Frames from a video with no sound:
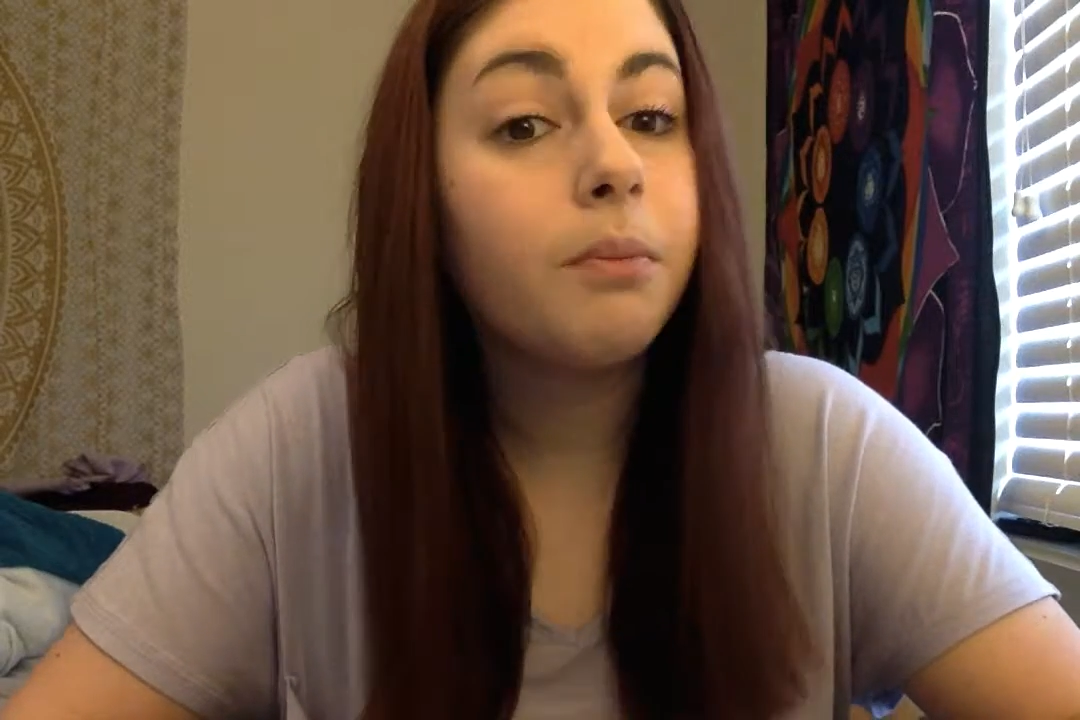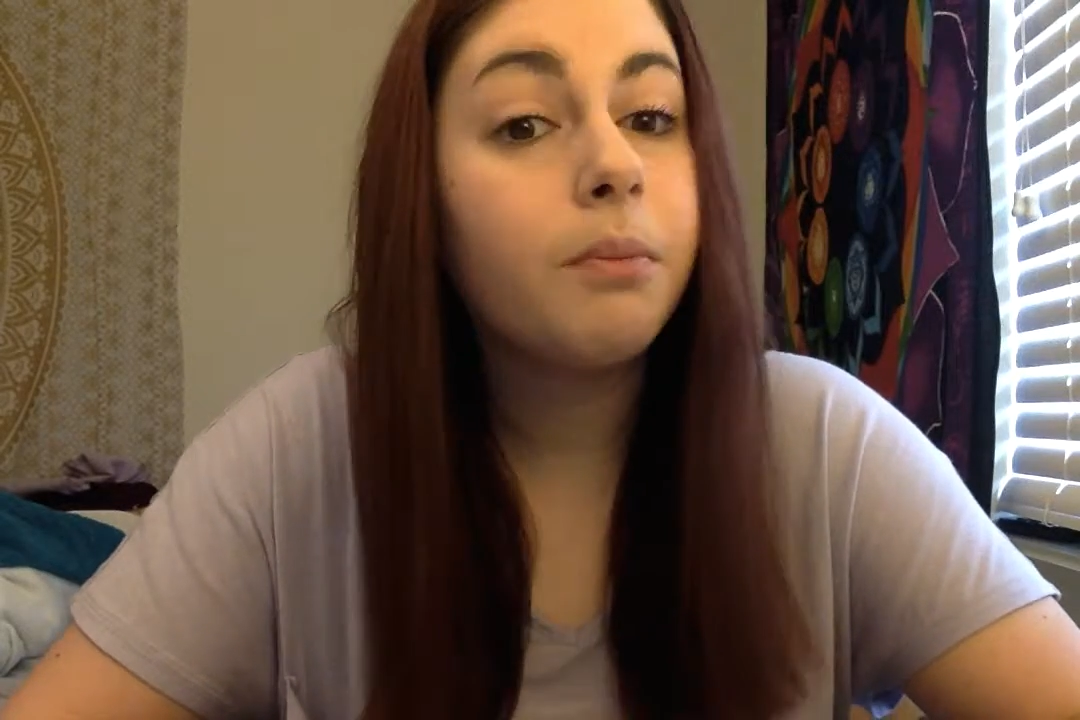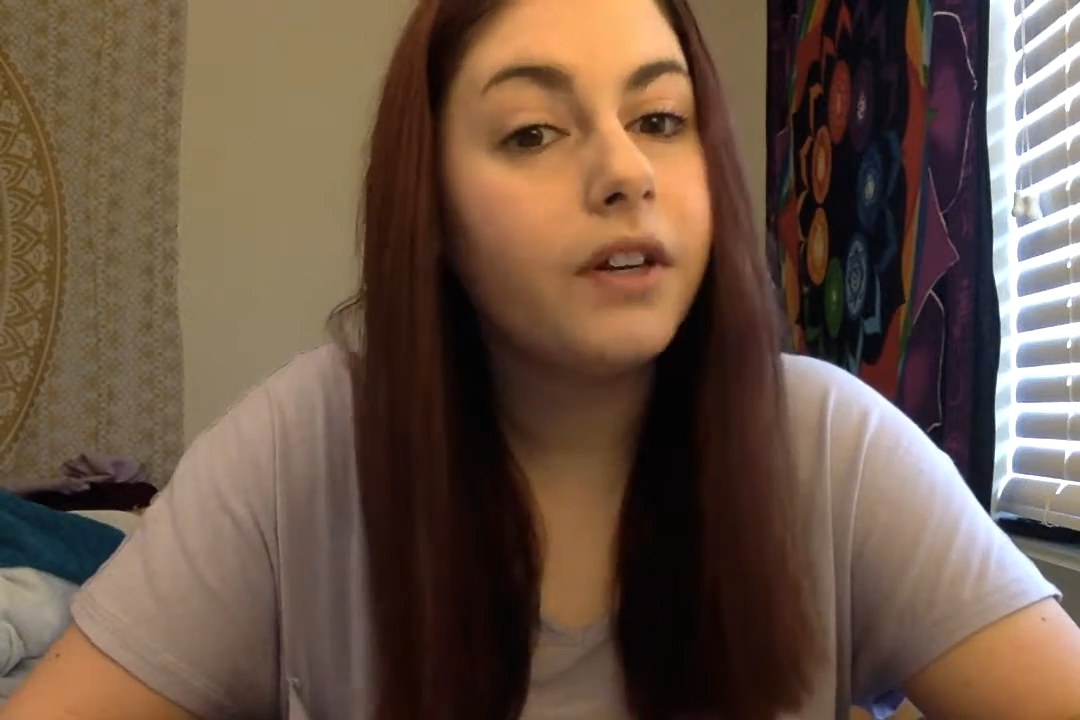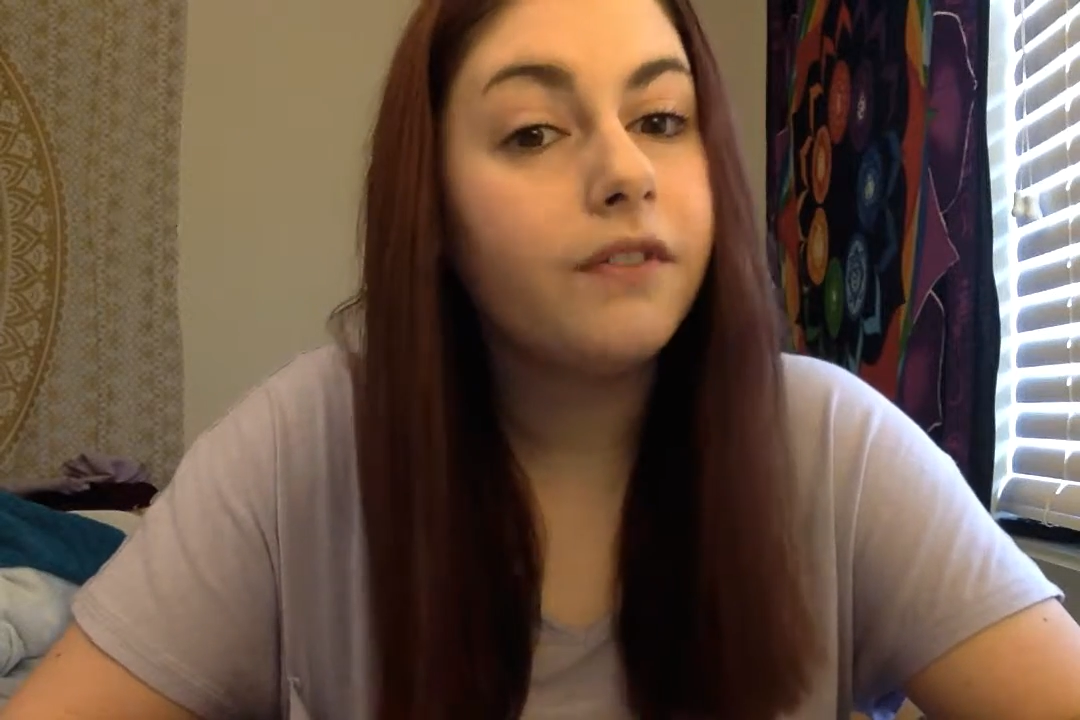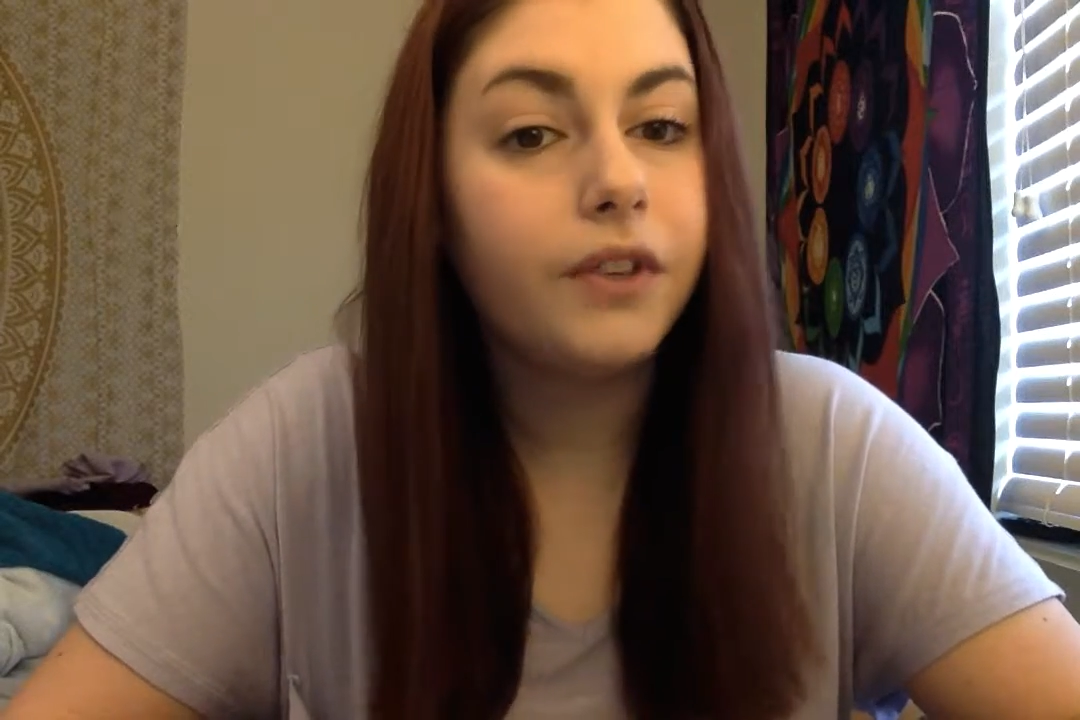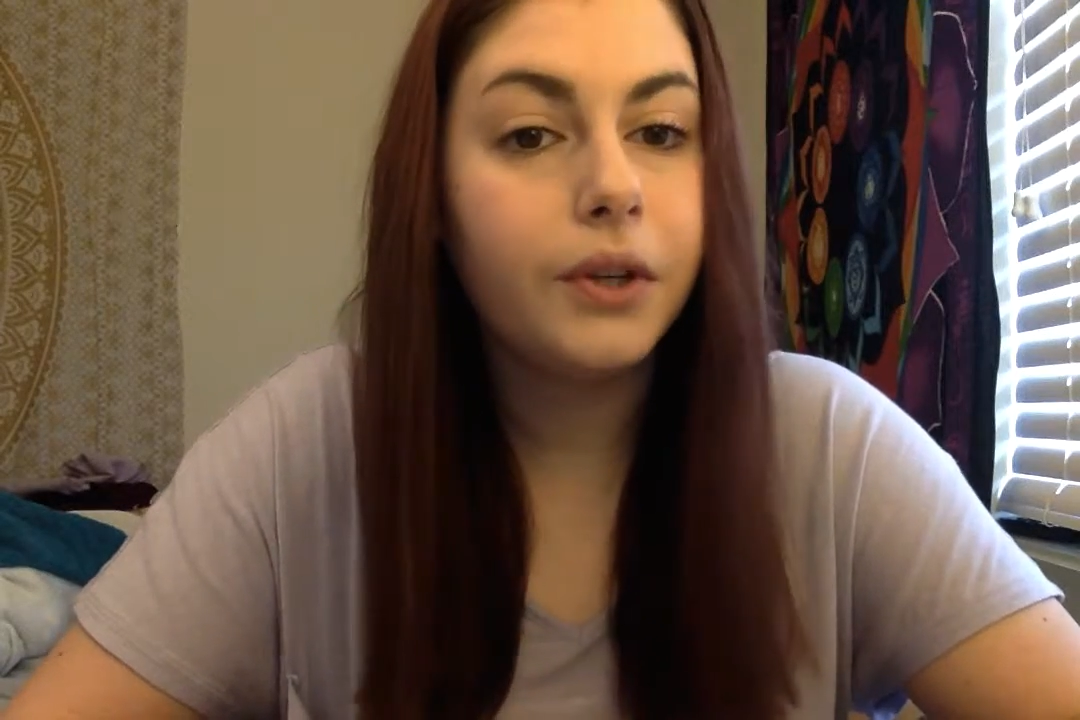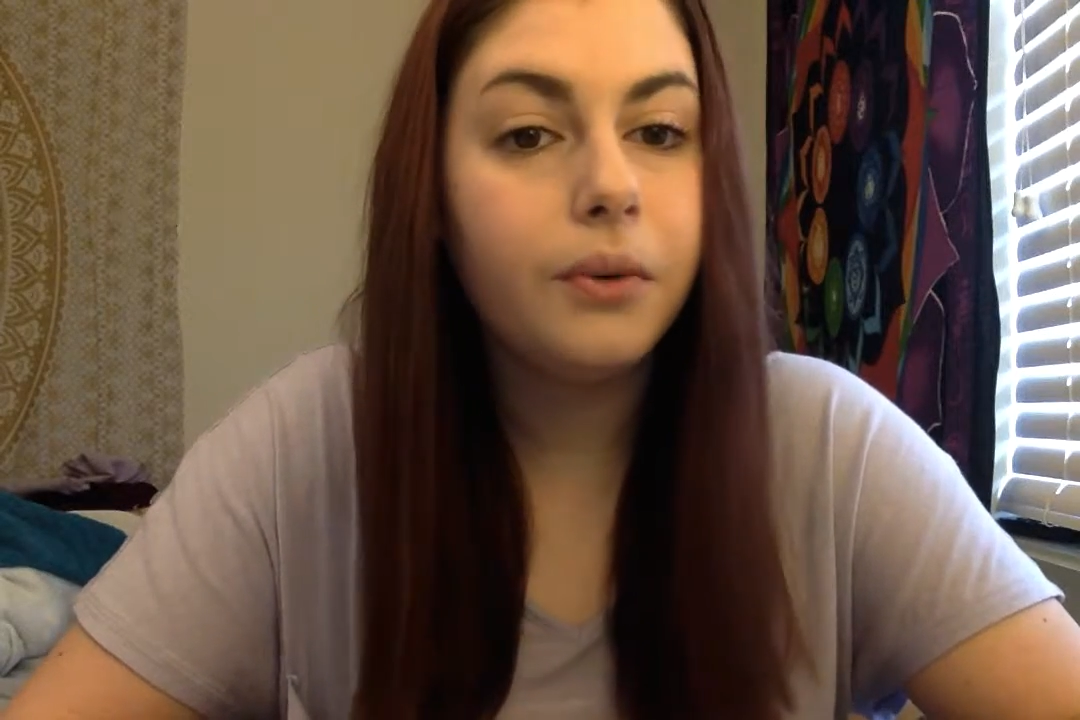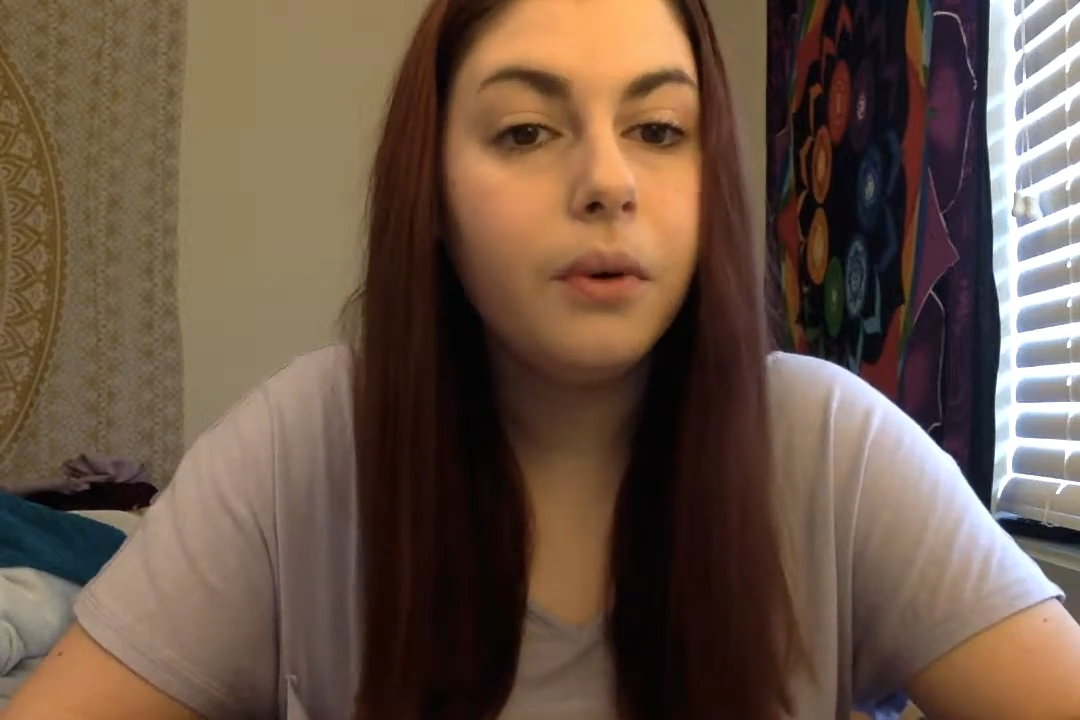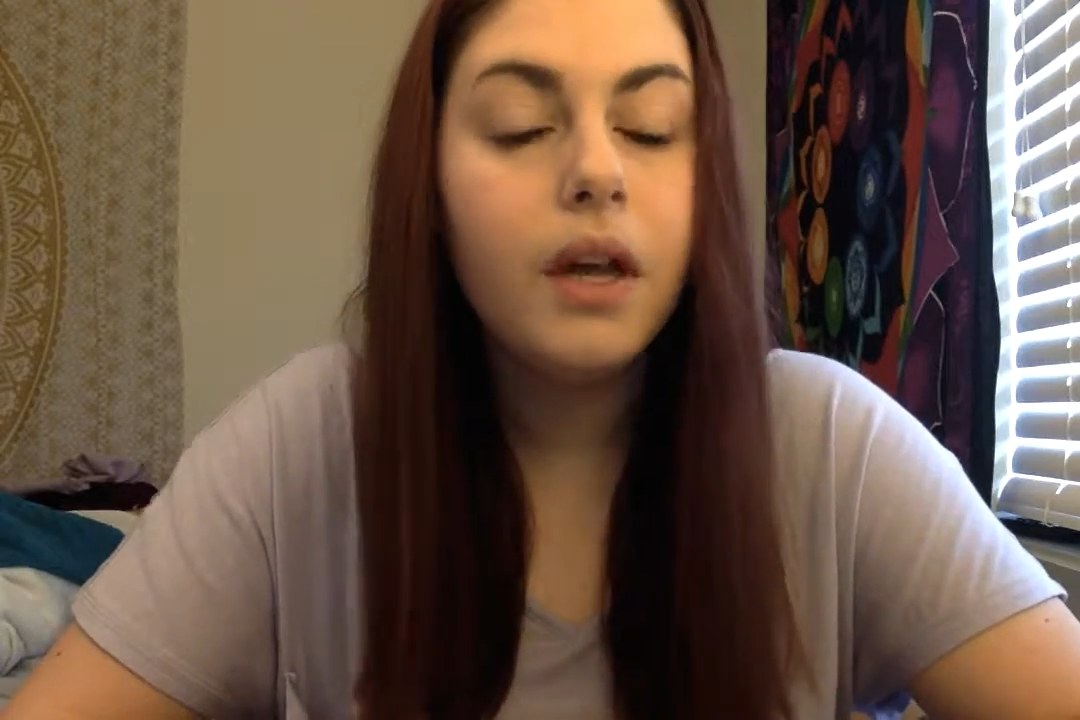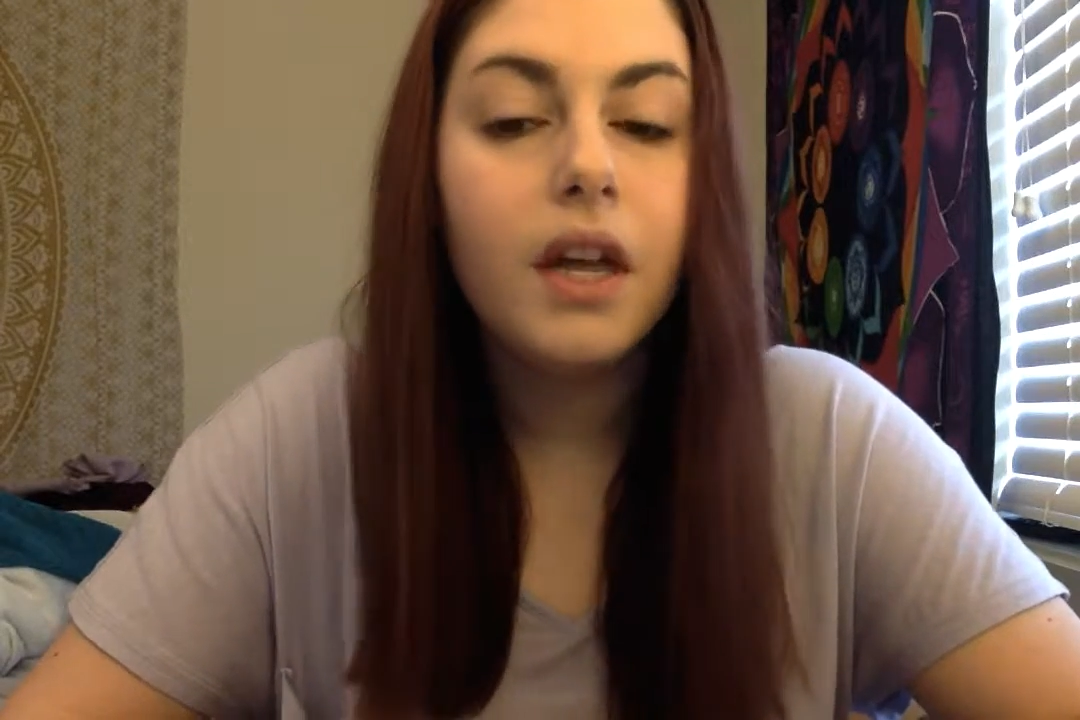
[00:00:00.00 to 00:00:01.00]
point of
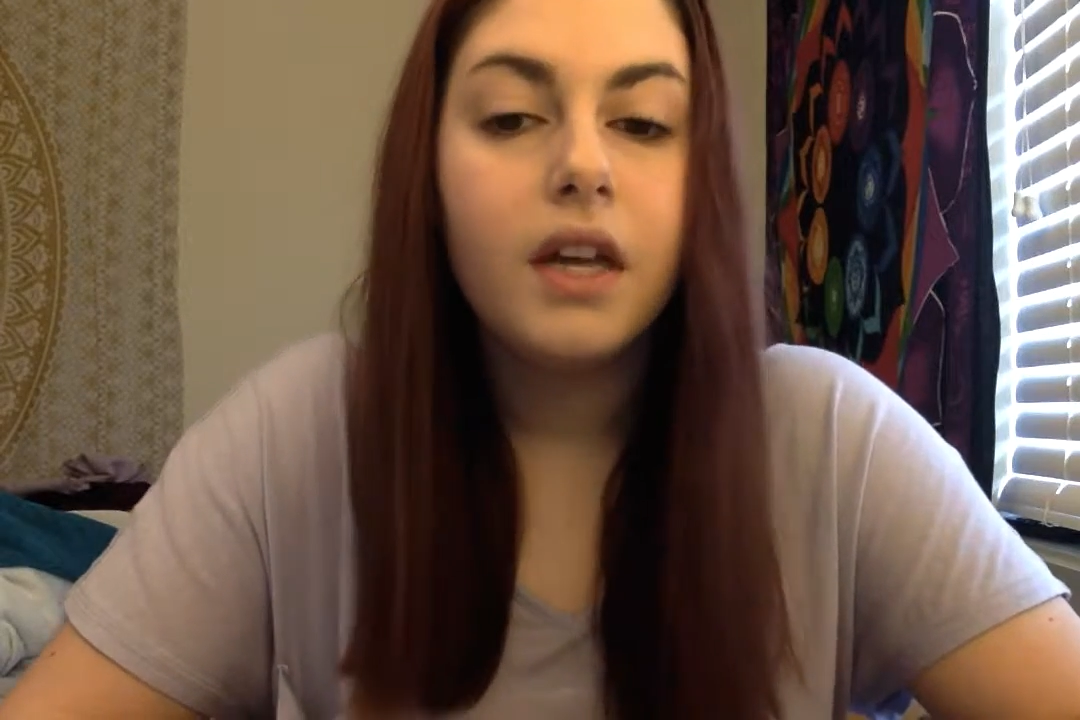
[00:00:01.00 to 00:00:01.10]
view